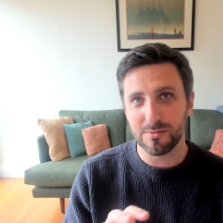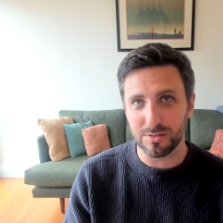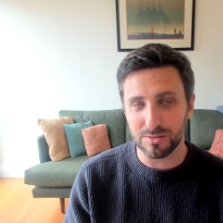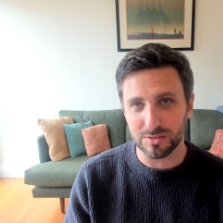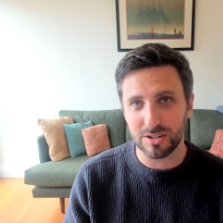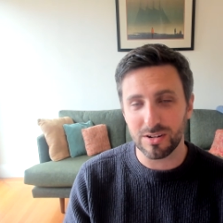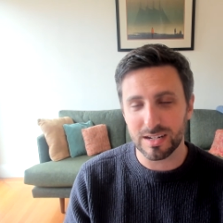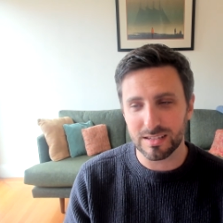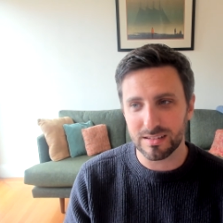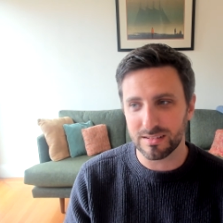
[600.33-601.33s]
for those
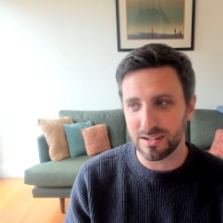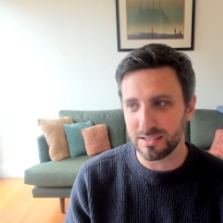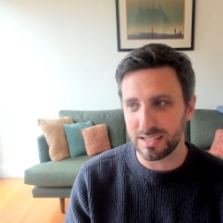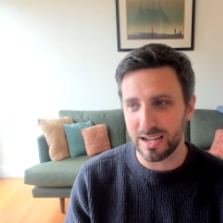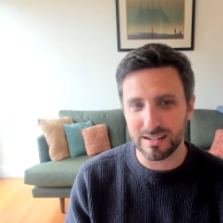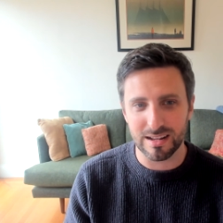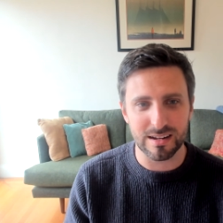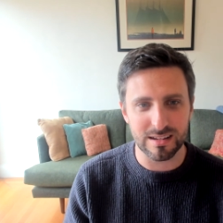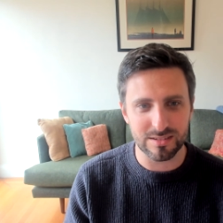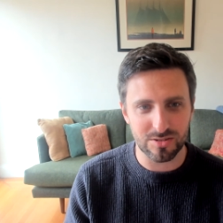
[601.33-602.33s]
curious, it's called the
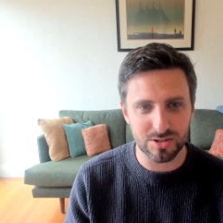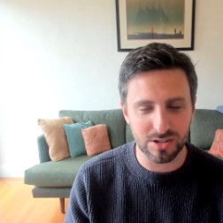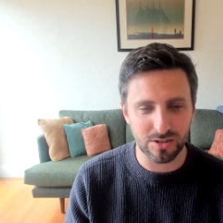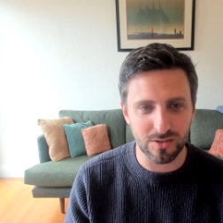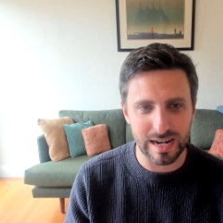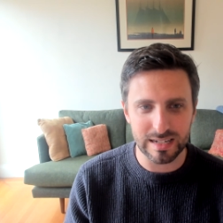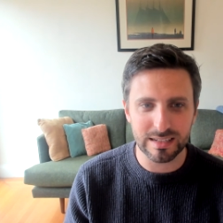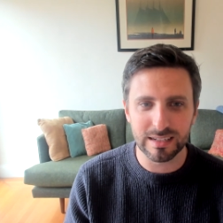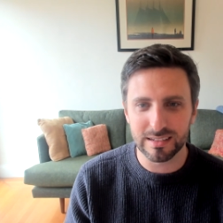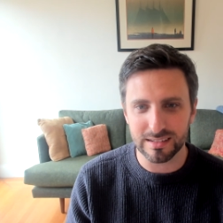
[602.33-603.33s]
Identity Assertion
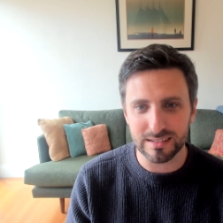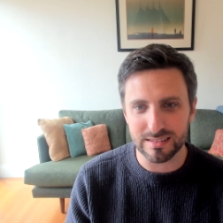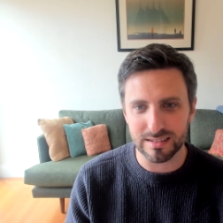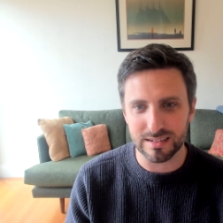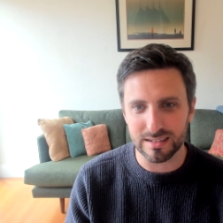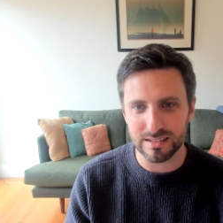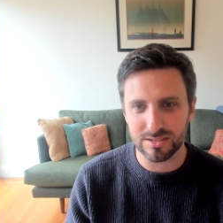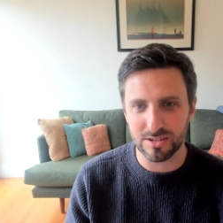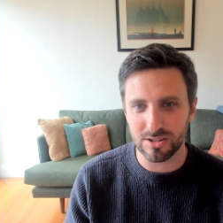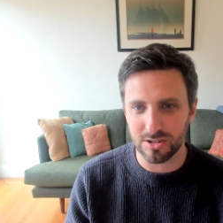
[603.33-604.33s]
Grant. It's
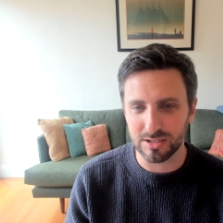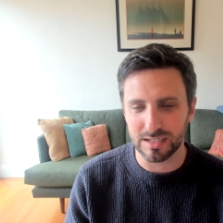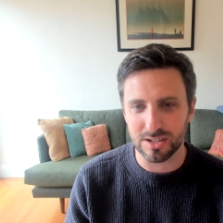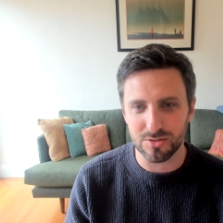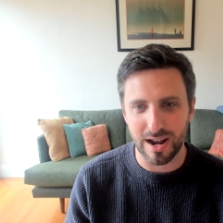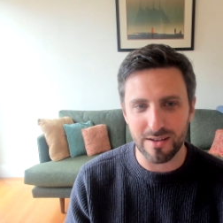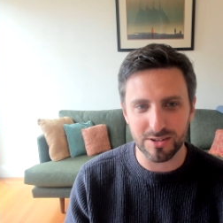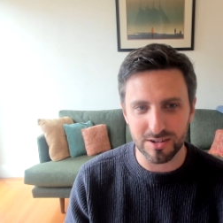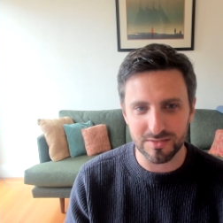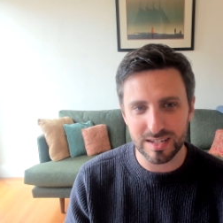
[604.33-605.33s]
currently a draft
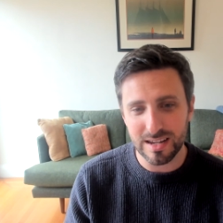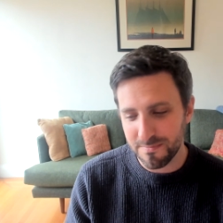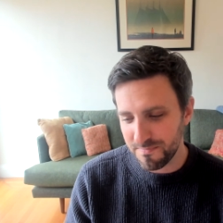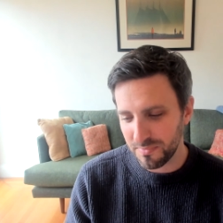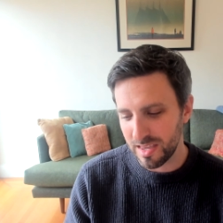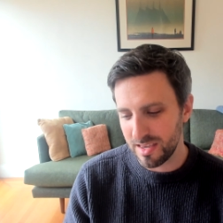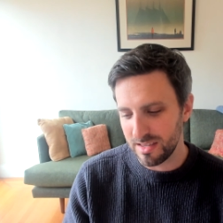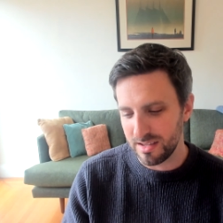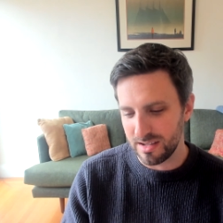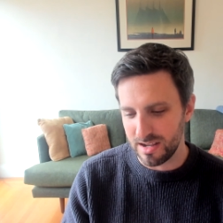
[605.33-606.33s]
RFC
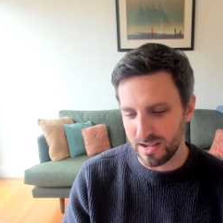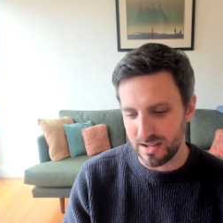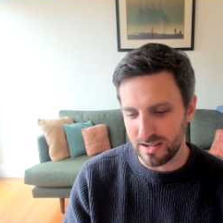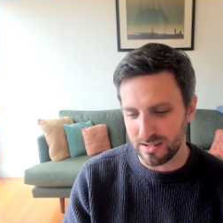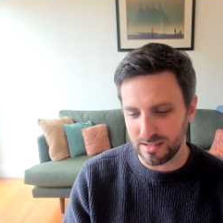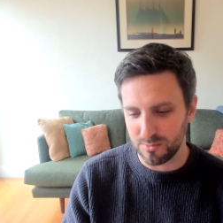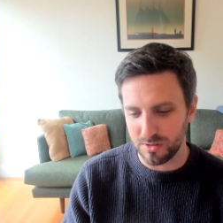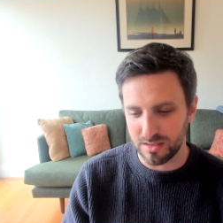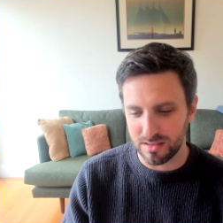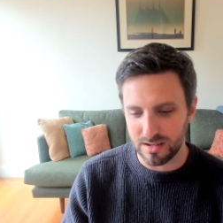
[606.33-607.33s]

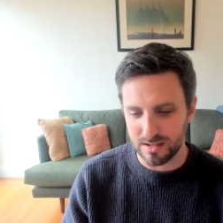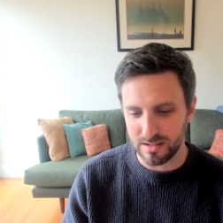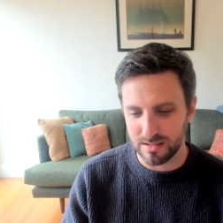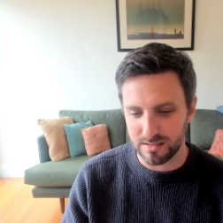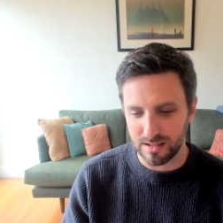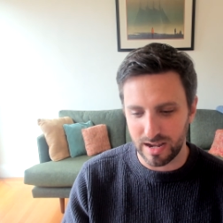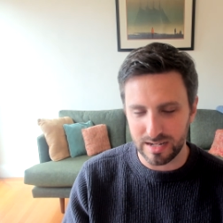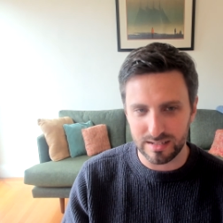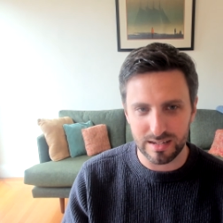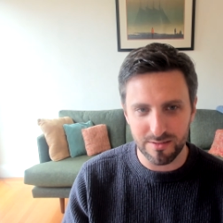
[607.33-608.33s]
with the
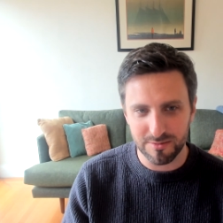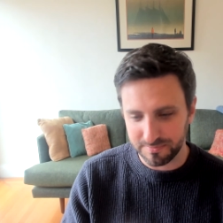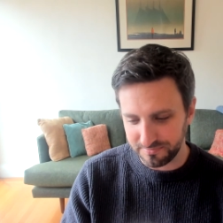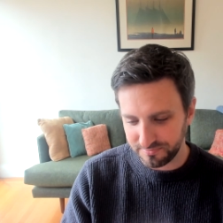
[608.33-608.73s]
IETF.